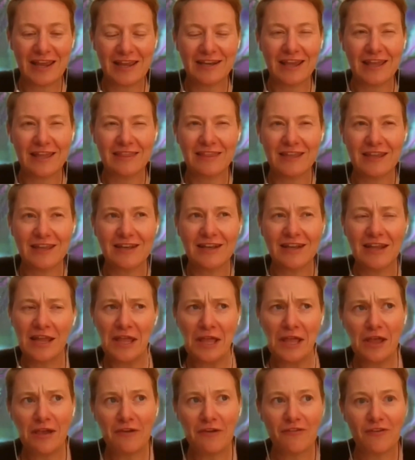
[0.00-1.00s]
And then
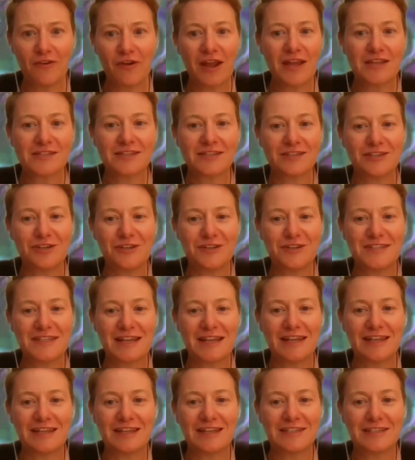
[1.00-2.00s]
for us in New
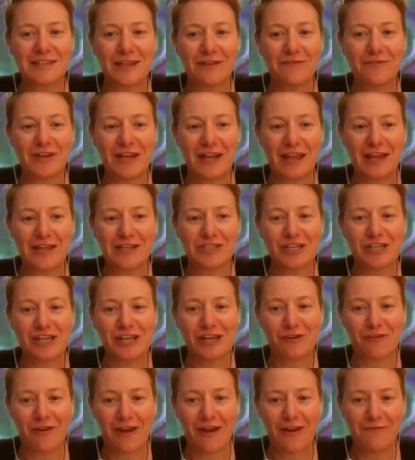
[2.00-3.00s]
Zealand, given our
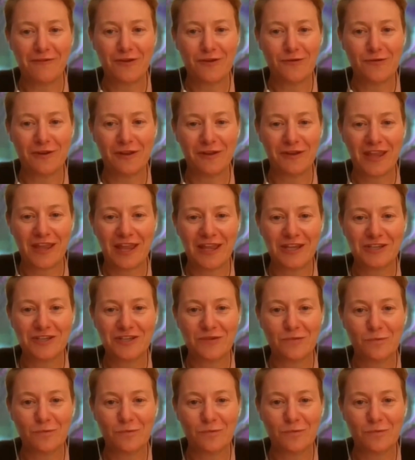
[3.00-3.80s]
geographical location,